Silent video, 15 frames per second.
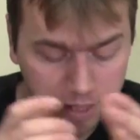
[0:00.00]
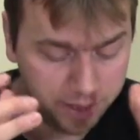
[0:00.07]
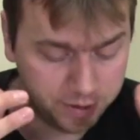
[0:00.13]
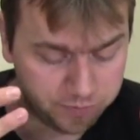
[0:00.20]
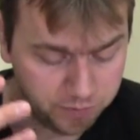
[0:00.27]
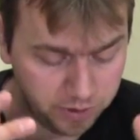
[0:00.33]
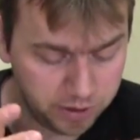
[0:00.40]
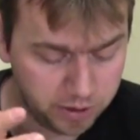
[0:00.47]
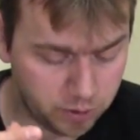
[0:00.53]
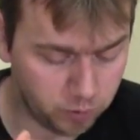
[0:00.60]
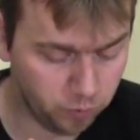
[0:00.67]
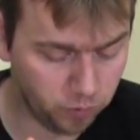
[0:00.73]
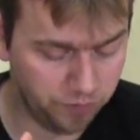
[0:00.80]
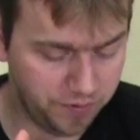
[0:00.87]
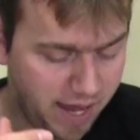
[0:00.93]
It's really
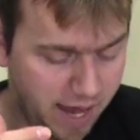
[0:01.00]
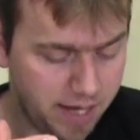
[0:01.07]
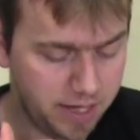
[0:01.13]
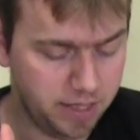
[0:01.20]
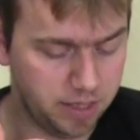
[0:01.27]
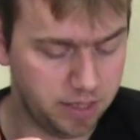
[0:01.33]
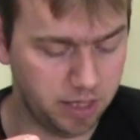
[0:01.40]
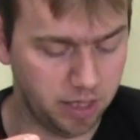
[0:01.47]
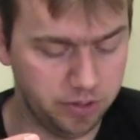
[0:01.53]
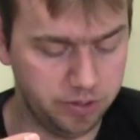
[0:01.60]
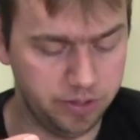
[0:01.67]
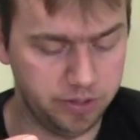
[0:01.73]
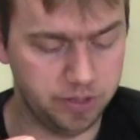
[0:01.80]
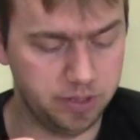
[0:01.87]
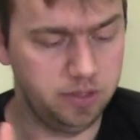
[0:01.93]
cool, the
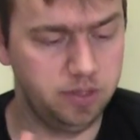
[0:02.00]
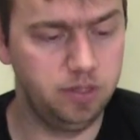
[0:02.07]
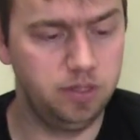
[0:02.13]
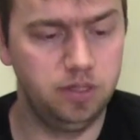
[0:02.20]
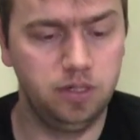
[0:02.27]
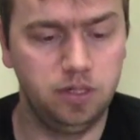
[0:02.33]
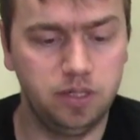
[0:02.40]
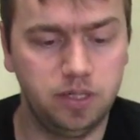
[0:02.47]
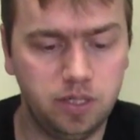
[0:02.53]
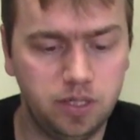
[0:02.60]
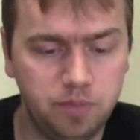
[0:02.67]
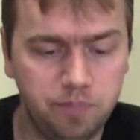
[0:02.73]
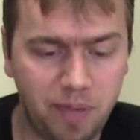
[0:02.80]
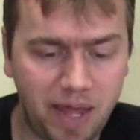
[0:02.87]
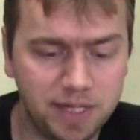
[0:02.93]
candy-colored
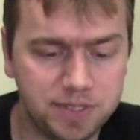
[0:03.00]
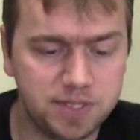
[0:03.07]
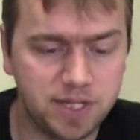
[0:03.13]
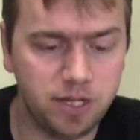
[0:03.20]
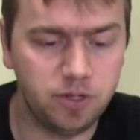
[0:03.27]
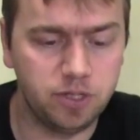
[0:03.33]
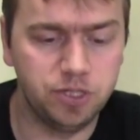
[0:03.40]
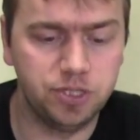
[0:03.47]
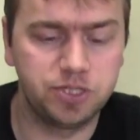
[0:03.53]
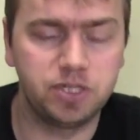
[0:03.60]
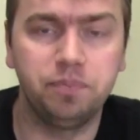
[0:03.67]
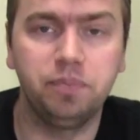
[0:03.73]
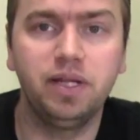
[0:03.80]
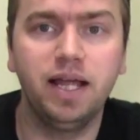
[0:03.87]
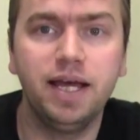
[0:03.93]
paints that you can just
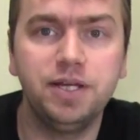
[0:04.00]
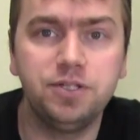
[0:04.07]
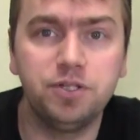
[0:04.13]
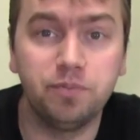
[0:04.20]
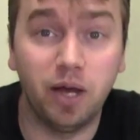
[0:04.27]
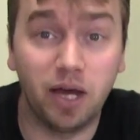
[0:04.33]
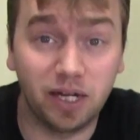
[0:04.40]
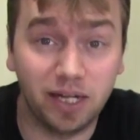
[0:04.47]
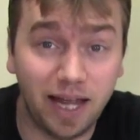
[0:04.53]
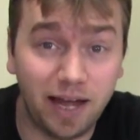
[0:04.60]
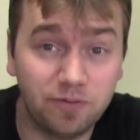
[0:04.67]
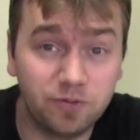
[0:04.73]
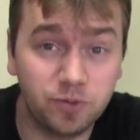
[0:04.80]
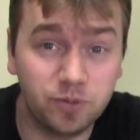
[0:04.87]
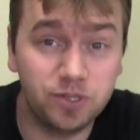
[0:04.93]
apply to your model
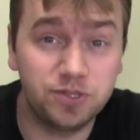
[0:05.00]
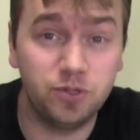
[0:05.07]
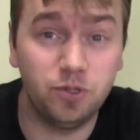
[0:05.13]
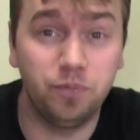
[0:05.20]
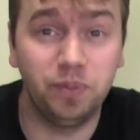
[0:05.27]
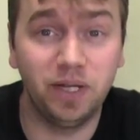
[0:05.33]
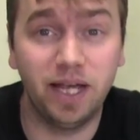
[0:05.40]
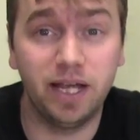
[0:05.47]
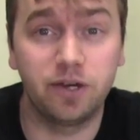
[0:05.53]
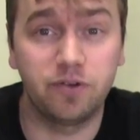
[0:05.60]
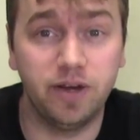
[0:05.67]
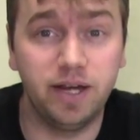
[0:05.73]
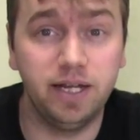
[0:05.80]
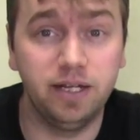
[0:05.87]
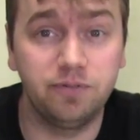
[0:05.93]
afterwards. So you apply a
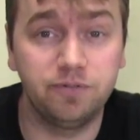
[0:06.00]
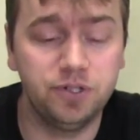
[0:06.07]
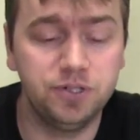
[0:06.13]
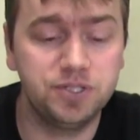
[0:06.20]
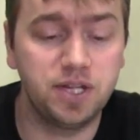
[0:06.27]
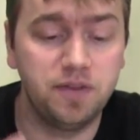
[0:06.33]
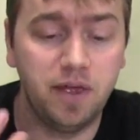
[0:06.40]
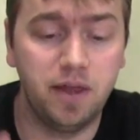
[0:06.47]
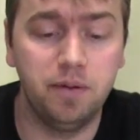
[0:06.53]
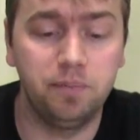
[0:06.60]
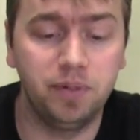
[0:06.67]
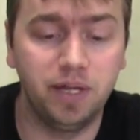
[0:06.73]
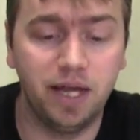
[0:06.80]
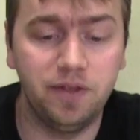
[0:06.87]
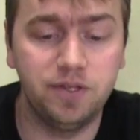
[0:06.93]
gradient first and then
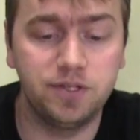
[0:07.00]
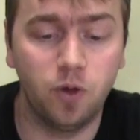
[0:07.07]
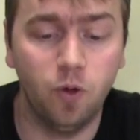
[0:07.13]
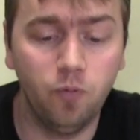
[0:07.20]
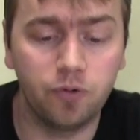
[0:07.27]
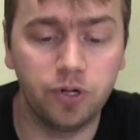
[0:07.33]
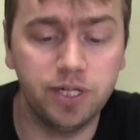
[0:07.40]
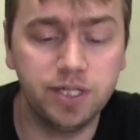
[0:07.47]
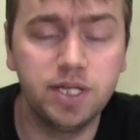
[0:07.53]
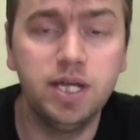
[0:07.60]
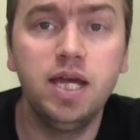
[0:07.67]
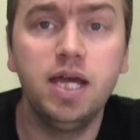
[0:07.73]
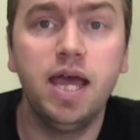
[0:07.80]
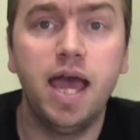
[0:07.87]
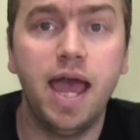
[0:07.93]
apply this over it,
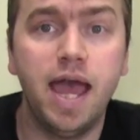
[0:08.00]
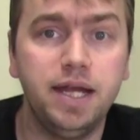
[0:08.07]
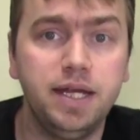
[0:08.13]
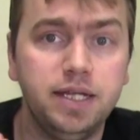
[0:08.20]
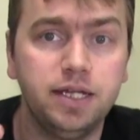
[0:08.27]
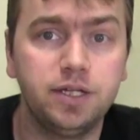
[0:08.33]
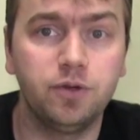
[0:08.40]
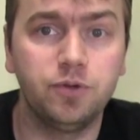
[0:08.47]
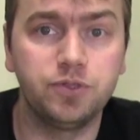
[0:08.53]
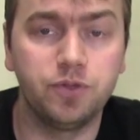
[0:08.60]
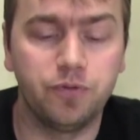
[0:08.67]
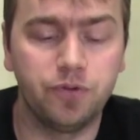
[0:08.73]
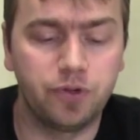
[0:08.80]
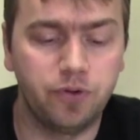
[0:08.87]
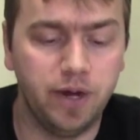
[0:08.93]
and it goes
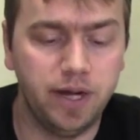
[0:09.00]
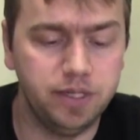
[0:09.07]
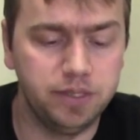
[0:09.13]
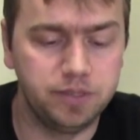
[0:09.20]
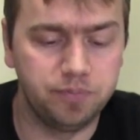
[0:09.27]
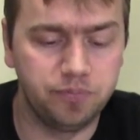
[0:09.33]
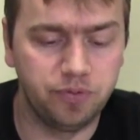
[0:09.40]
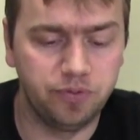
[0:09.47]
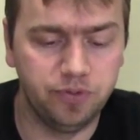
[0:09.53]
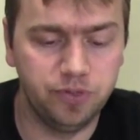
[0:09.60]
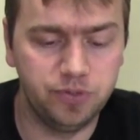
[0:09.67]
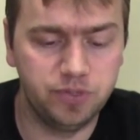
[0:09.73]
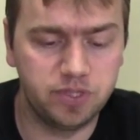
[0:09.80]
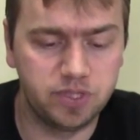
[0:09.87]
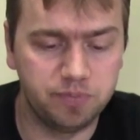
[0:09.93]
over the gradient and
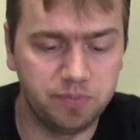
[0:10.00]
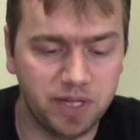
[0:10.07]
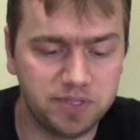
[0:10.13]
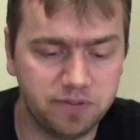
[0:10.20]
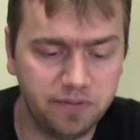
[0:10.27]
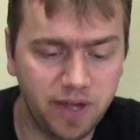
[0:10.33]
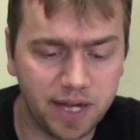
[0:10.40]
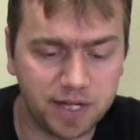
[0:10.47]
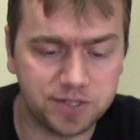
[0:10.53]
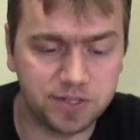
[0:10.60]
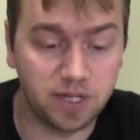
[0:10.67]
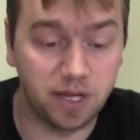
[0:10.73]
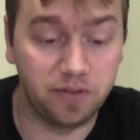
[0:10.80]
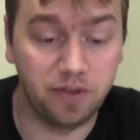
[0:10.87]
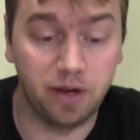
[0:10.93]
produces some nice
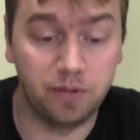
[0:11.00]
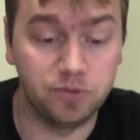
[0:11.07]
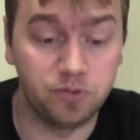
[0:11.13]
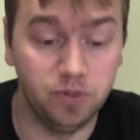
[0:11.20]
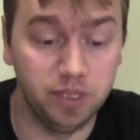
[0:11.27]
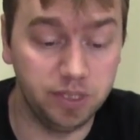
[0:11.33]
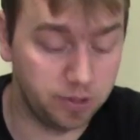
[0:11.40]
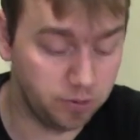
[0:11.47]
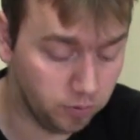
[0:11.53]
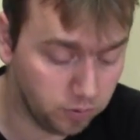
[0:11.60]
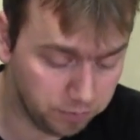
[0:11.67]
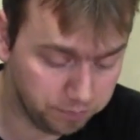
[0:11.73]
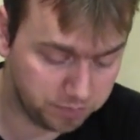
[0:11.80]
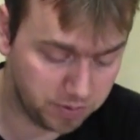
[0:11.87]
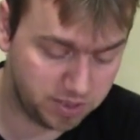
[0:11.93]
effects. I thought it was really
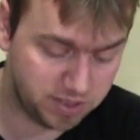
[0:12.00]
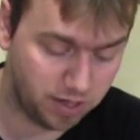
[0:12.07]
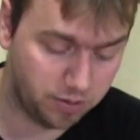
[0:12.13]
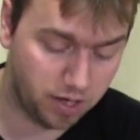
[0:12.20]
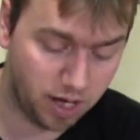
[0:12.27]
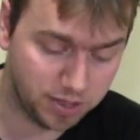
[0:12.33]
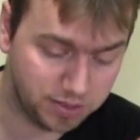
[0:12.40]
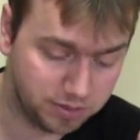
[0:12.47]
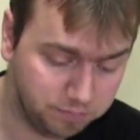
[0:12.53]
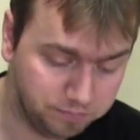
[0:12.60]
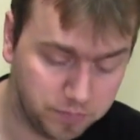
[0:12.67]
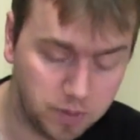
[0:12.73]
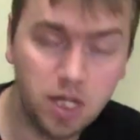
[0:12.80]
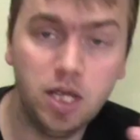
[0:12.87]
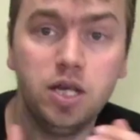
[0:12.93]
cool. It sounded
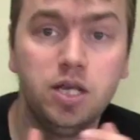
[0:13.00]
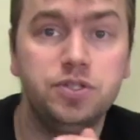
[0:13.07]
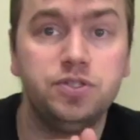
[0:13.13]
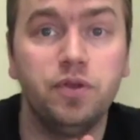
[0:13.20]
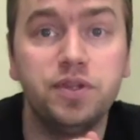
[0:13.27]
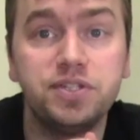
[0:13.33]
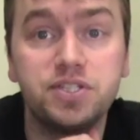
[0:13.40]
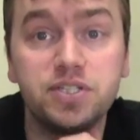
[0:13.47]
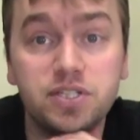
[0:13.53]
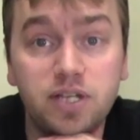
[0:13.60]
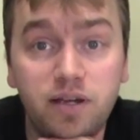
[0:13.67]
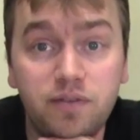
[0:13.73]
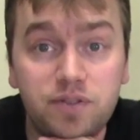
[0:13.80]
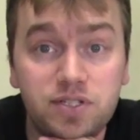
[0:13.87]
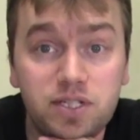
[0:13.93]
awesome. So this is
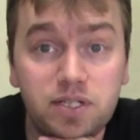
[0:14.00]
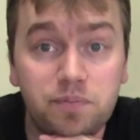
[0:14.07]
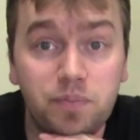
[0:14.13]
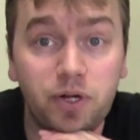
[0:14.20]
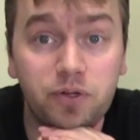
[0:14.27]
obviously